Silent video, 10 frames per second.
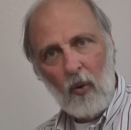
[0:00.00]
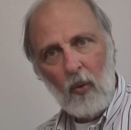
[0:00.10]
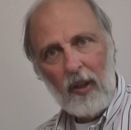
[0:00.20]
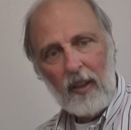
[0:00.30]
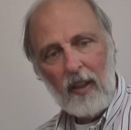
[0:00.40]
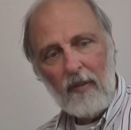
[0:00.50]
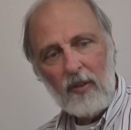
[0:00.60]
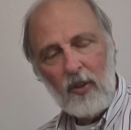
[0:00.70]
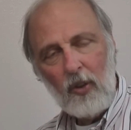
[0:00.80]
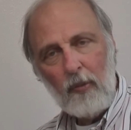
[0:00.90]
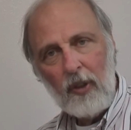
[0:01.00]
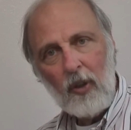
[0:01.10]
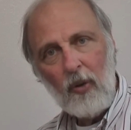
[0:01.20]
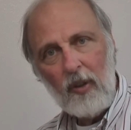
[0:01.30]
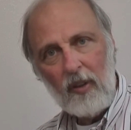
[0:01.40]
What level do you put
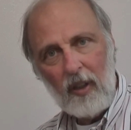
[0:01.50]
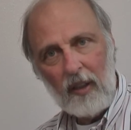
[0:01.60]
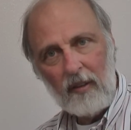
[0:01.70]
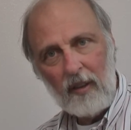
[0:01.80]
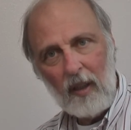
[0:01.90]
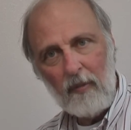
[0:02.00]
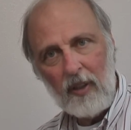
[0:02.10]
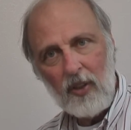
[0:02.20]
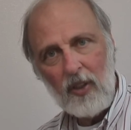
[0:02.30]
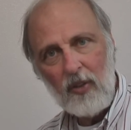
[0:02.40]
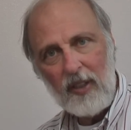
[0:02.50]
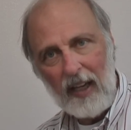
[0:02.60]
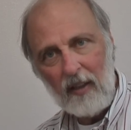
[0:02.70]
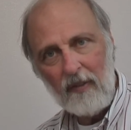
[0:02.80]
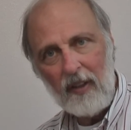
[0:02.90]
career on? How much do you
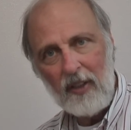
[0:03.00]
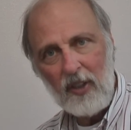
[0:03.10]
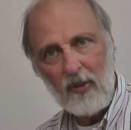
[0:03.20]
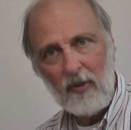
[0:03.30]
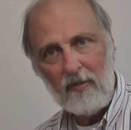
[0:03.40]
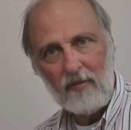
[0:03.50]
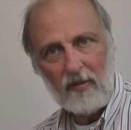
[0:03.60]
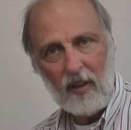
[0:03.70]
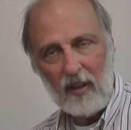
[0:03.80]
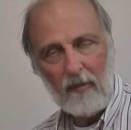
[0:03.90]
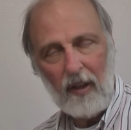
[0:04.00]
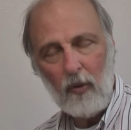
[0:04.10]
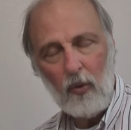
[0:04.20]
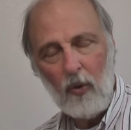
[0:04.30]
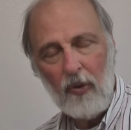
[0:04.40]
sacrifice, as we've talked about
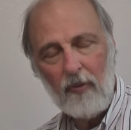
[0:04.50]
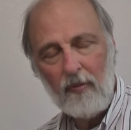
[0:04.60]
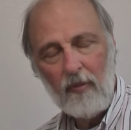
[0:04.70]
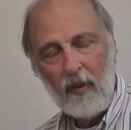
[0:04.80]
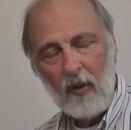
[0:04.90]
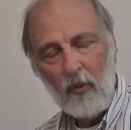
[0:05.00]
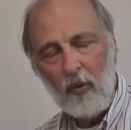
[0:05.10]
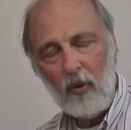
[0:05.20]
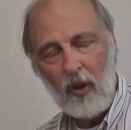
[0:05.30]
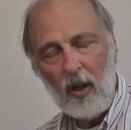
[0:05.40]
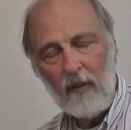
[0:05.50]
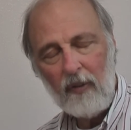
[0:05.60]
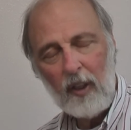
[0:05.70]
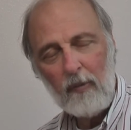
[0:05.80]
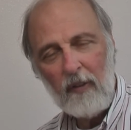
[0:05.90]
role
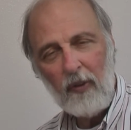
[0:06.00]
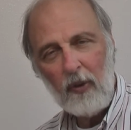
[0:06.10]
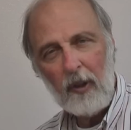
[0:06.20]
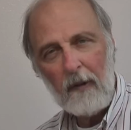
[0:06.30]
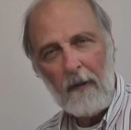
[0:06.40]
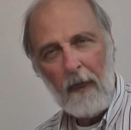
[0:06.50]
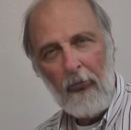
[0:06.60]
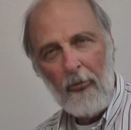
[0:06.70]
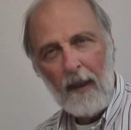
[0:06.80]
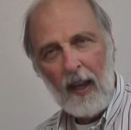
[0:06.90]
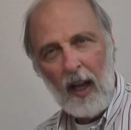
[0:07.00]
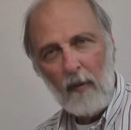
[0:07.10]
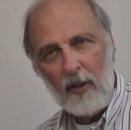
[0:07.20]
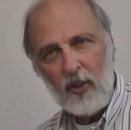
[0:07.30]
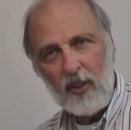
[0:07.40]
conflict before?
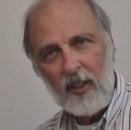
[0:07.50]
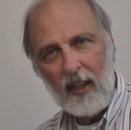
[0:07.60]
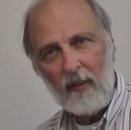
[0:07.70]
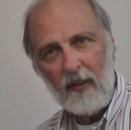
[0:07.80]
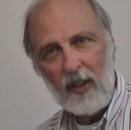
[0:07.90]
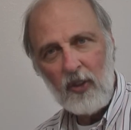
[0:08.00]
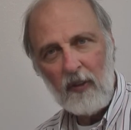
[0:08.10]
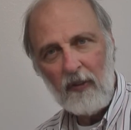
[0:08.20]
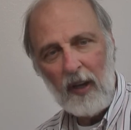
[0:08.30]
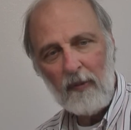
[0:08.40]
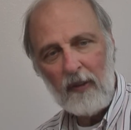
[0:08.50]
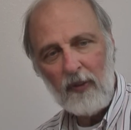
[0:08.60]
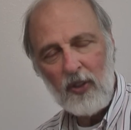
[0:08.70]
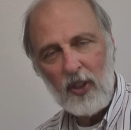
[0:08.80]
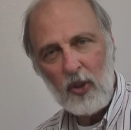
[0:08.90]
How much do you sacrifice your family for
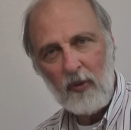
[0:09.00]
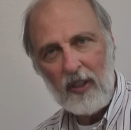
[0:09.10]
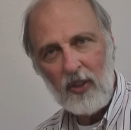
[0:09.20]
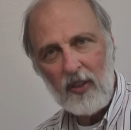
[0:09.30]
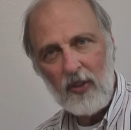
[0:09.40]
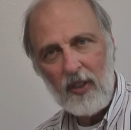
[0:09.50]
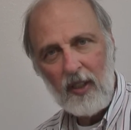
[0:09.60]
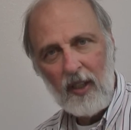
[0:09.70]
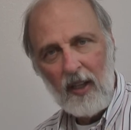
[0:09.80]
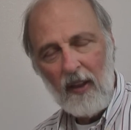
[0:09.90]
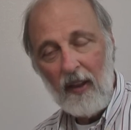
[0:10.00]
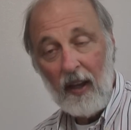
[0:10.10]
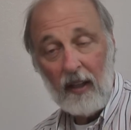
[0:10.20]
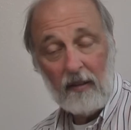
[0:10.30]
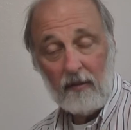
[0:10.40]
situations
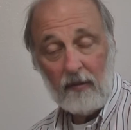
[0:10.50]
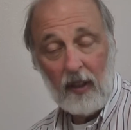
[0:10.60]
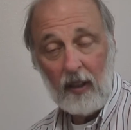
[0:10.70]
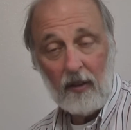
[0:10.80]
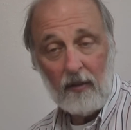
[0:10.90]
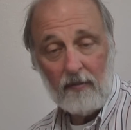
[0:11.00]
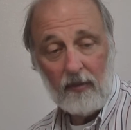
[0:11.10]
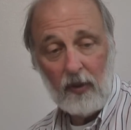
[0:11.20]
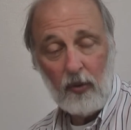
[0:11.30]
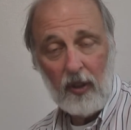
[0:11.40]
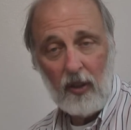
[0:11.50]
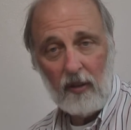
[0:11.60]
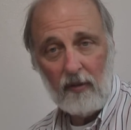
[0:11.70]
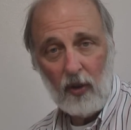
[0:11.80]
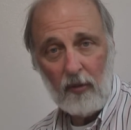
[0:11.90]
that, we wouldn't
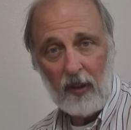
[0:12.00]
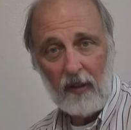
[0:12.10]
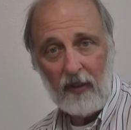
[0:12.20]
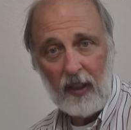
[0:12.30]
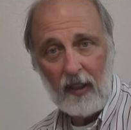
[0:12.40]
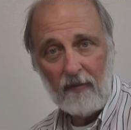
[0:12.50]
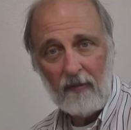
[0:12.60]
normally have done?